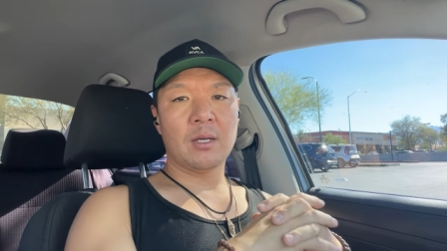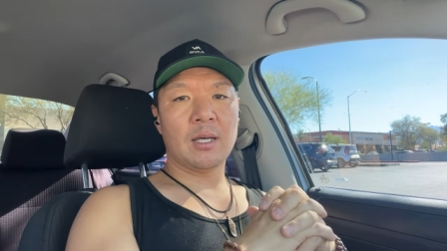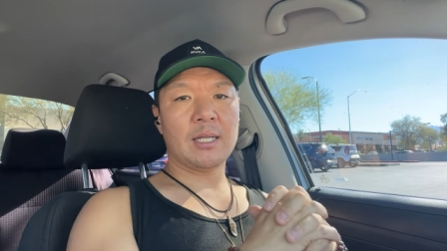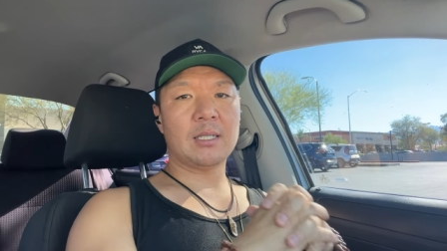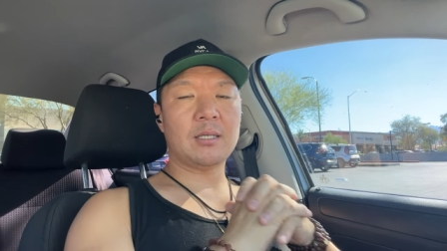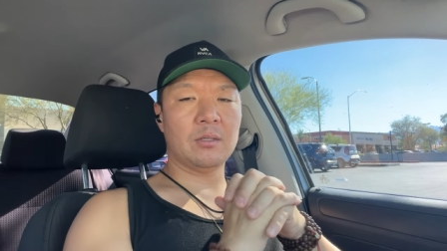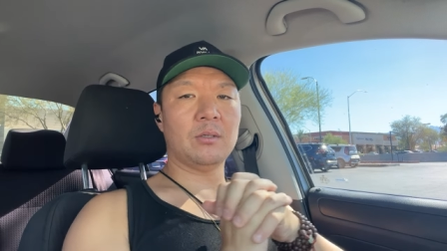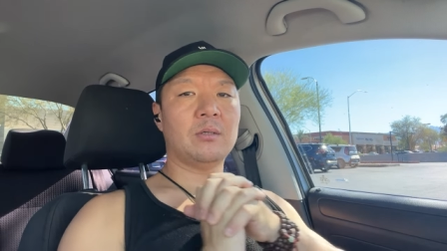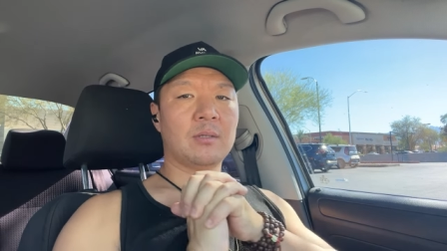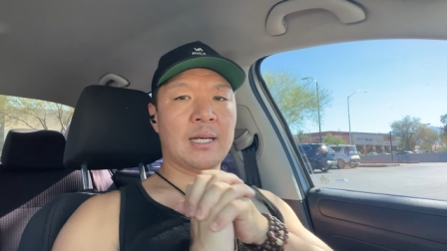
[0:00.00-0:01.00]
and
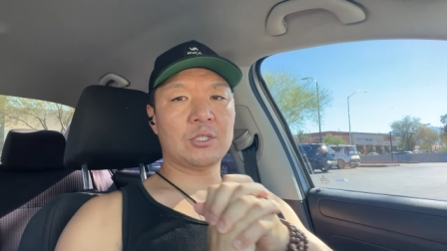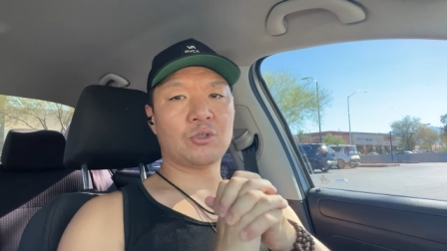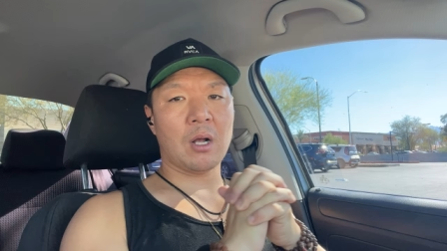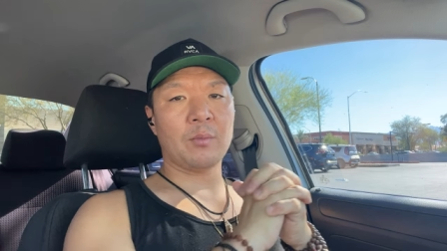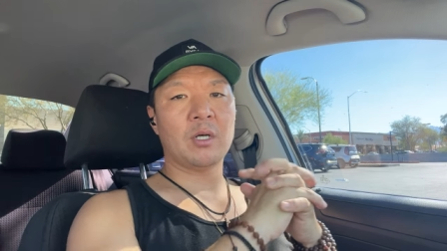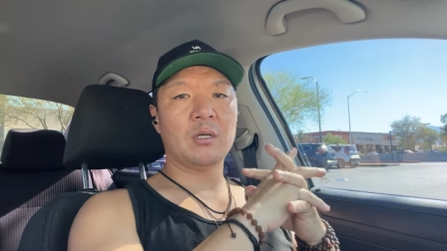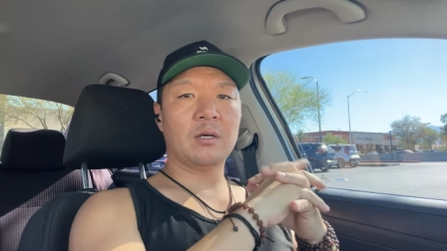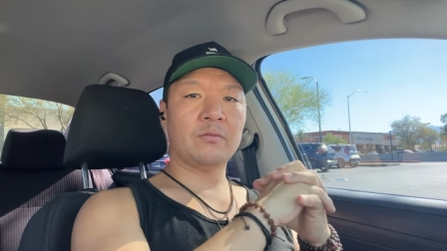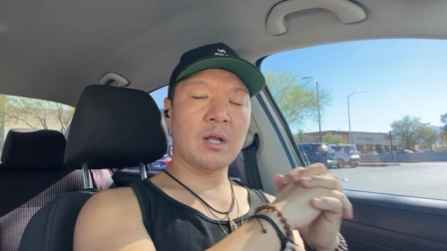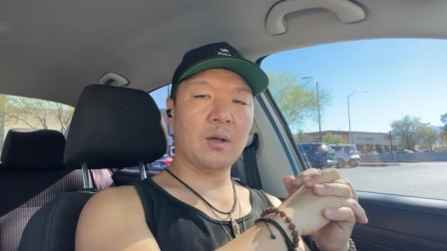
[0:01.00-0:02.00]
heal that trauma
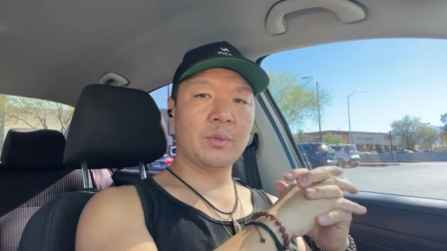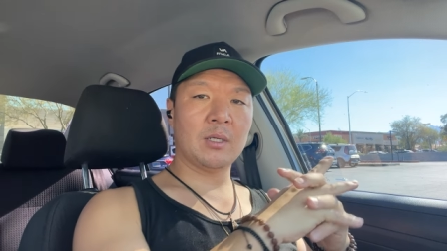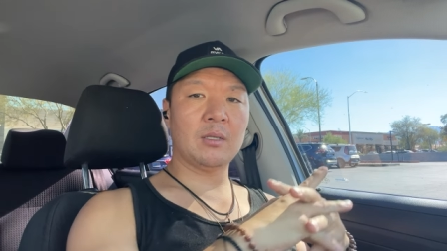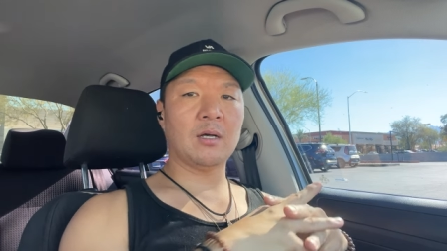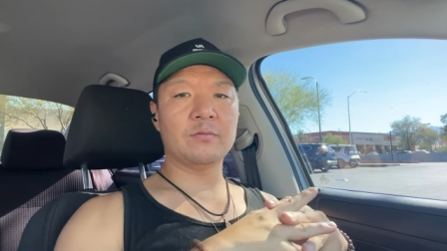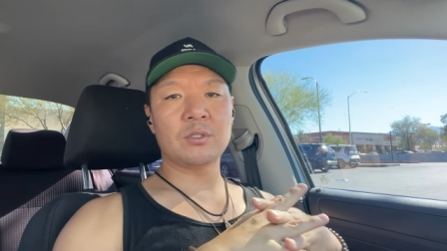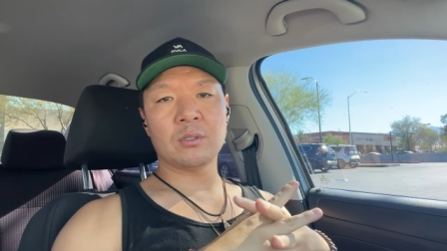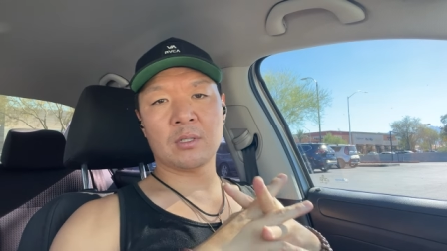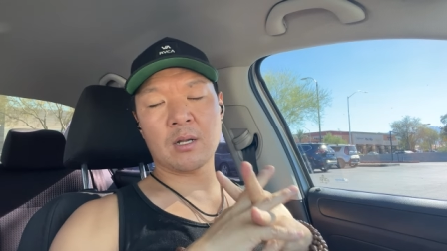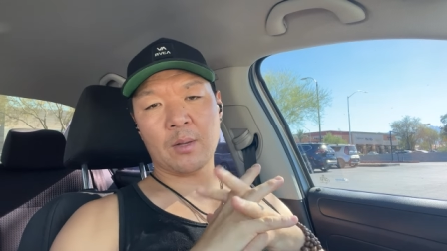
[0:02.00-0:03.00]
of not being loved
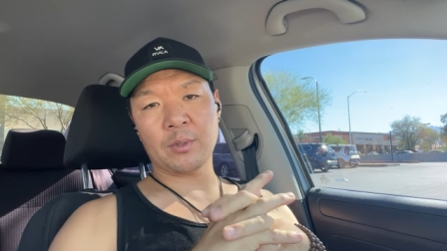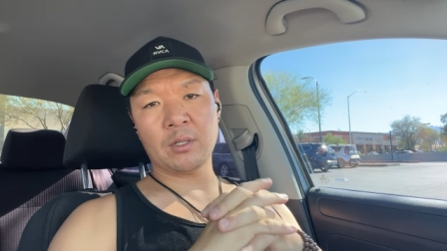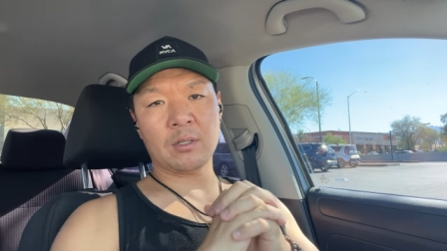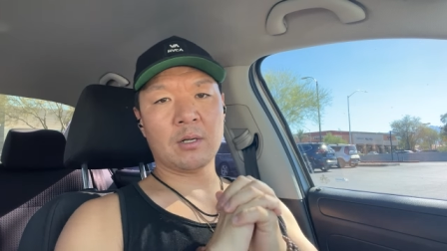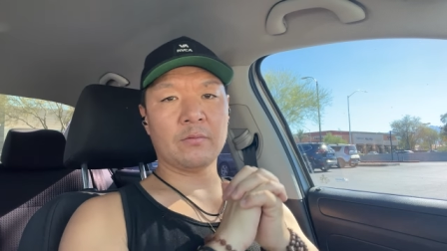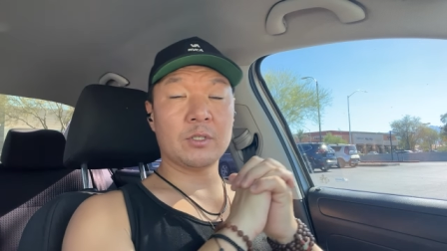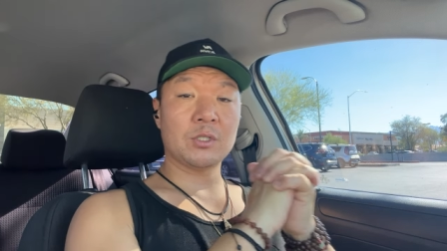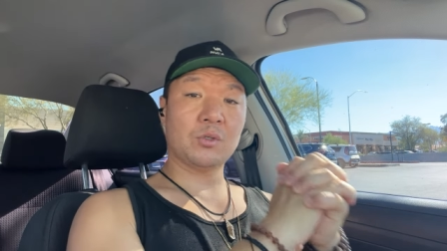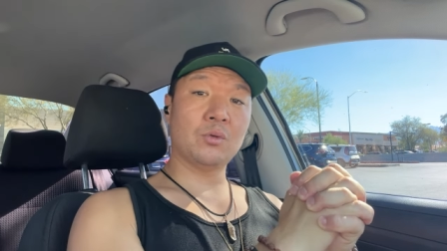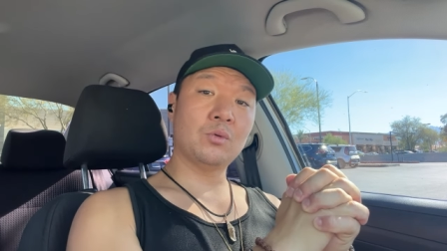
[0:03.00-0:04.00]
and not being good enough
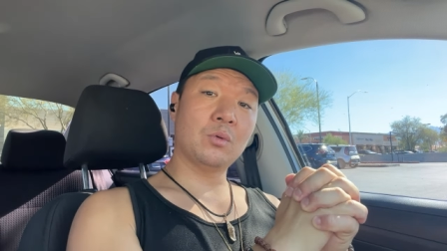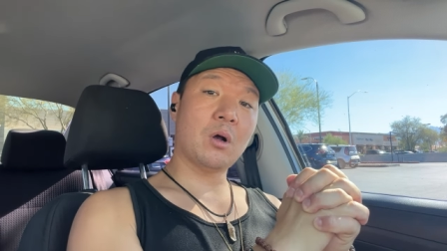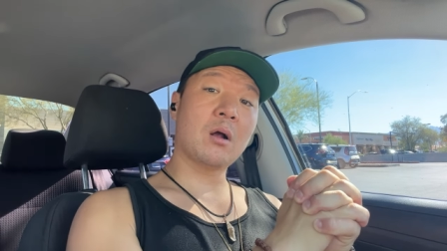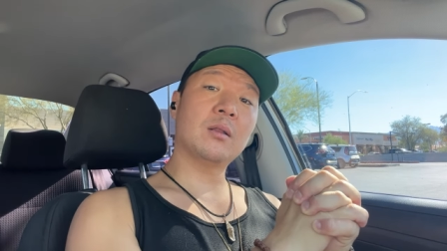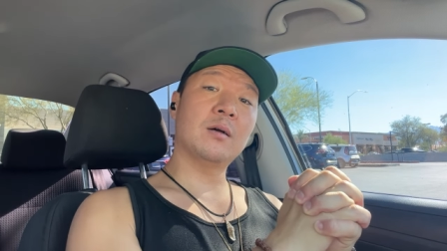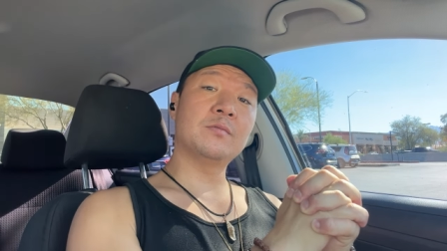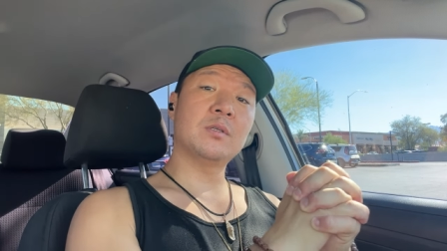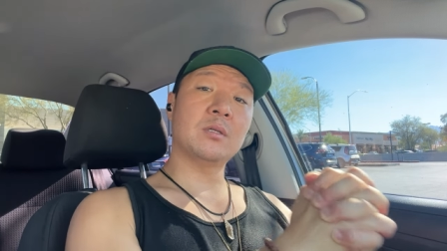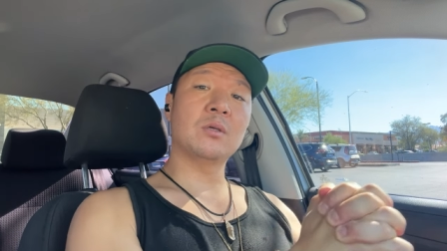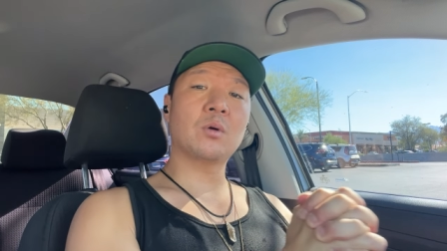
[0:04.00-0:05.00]
because you are loved
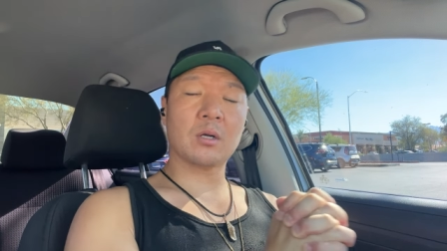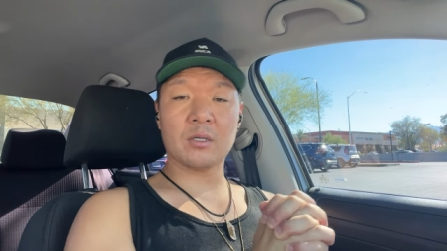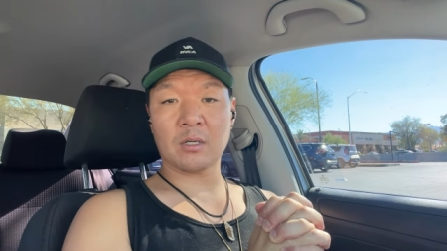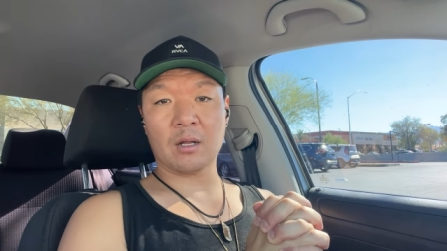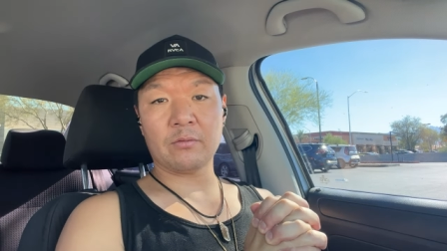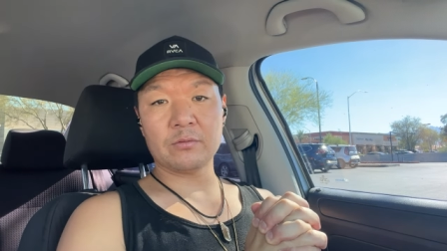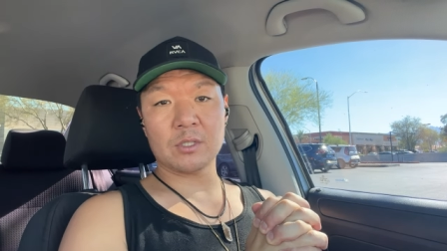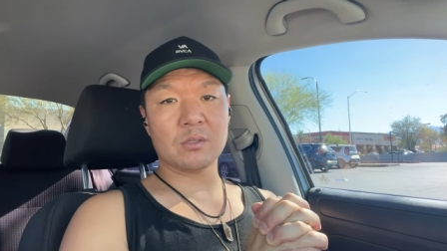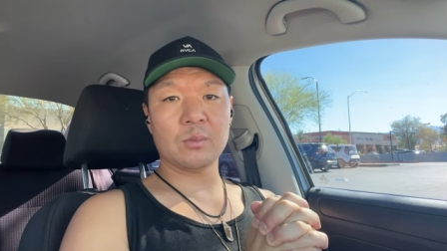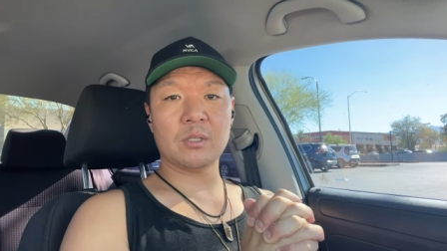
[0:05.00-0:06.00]
and you are good enough
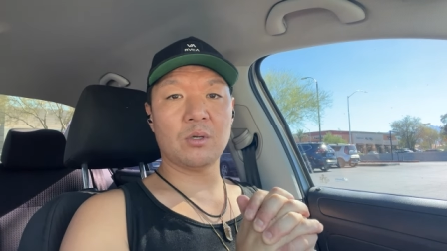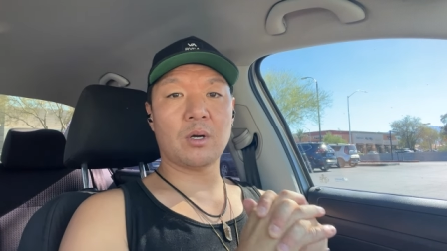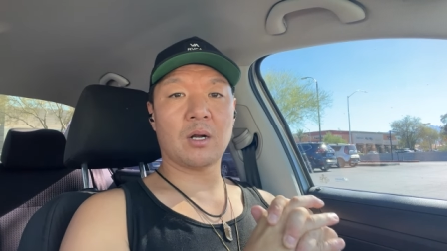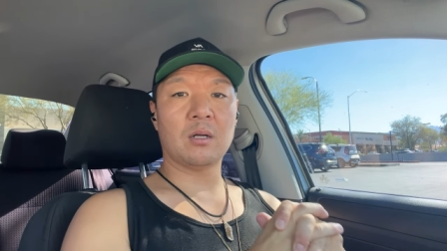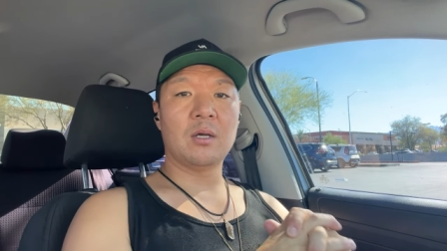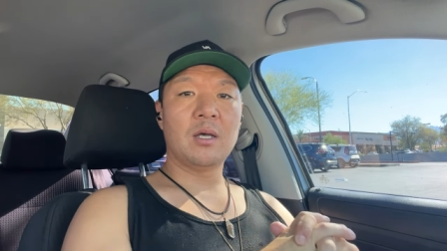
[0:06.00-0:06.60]
just the way that you are,